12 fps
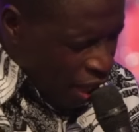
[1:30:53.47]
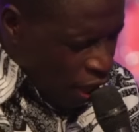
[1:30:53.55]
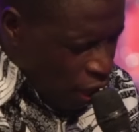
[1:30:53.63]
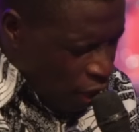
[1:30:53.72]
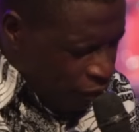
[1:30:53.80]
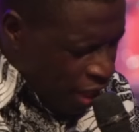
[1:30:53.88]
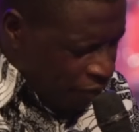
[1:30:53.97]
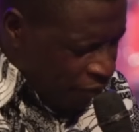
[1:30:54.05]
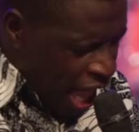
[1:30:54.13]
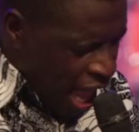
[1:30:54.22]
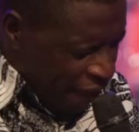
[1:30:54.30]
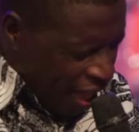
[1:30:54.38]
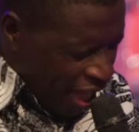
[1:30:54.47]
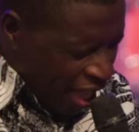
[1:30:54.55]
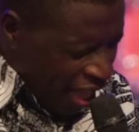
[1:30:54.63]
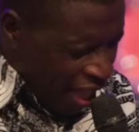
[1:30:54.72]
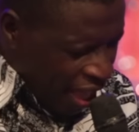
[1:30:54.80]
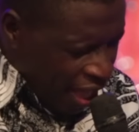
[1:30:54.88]
Of their father.
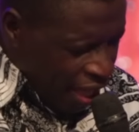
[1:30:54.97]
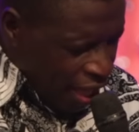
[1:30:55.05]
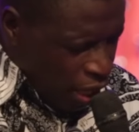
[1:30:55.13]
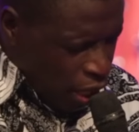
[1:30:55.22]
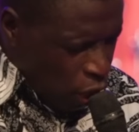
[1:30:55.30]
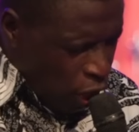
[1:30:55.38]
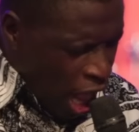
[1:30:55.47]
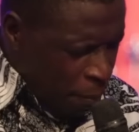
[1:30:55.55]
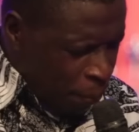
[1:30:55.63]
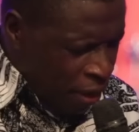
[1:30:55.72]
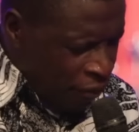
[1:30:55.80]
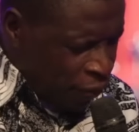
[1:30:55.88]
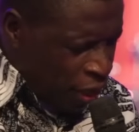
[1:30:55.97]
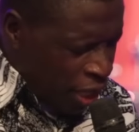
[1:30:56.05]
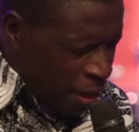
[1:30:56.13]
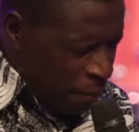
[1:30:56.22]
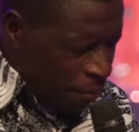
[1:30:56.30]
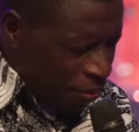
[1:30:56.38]
Lord, I pray for
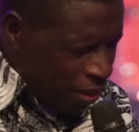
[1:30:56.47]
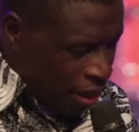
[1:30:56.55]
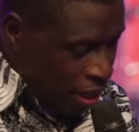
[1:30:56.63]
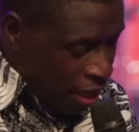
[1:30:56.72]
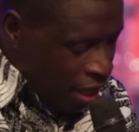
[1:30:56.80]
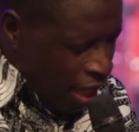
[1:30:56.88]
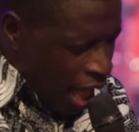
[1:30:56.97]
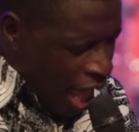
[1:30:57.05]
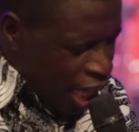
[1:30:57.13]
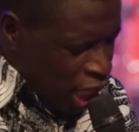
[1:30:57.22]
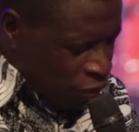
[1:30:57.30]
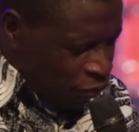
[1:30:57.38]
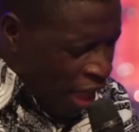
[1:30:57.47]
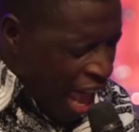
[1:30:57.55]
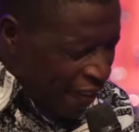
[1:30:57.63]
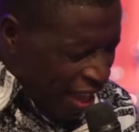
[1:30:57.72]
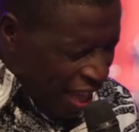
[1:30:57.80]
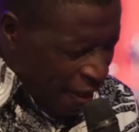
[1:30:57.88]
him and his
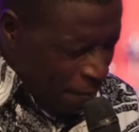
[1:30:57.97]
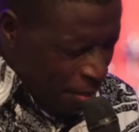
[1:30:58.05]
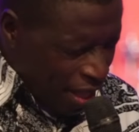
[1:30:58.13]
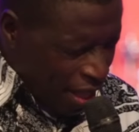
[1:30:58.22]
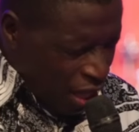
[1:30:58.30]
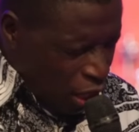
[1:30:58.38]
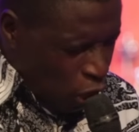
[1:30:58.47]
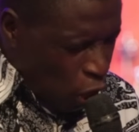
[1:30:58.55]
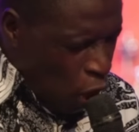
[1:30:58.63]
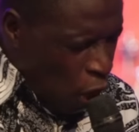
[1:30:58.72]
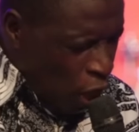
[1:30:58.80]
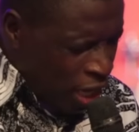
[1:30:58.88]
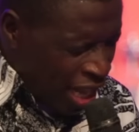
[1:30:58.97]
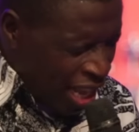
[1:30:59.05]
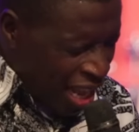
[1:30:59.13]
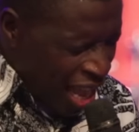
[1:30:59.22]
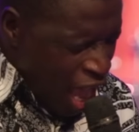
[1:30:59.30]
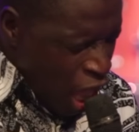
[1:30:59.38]
father. Lord,
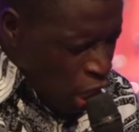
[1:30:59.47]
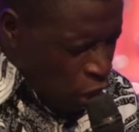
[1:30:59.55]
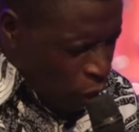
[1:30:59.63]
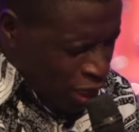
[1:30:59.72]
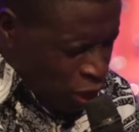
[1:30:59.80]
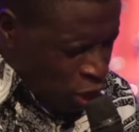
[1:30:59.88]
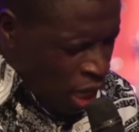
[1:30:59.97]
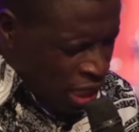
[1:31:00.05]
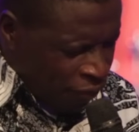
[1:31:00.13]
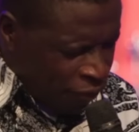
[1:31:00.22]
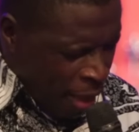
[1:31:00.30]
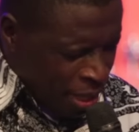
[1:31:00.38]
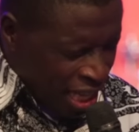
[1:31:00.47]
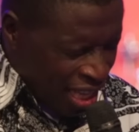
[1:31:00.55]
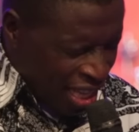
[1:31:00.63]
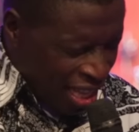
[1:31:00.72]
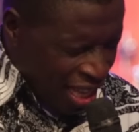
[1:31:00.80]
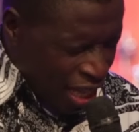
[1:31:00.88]
restore the family.
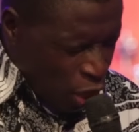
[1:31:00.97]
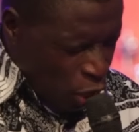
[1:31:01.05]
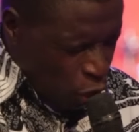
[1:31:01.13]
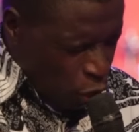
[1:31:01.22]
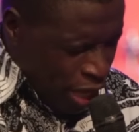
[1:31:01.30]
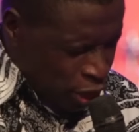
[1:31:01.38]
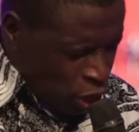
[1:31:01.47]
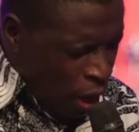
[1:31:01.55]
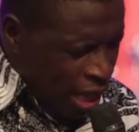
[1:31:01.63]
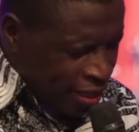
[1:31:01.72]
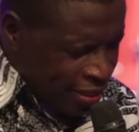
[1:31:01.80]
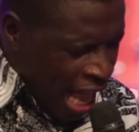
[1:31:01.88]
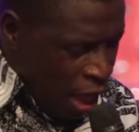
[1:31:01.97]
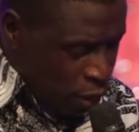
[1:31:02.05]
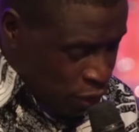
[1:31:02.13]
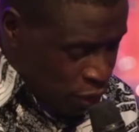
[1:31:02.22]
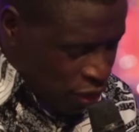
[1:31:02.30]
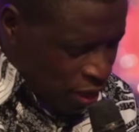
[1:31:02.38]
Restore this
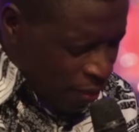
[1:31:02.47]
house.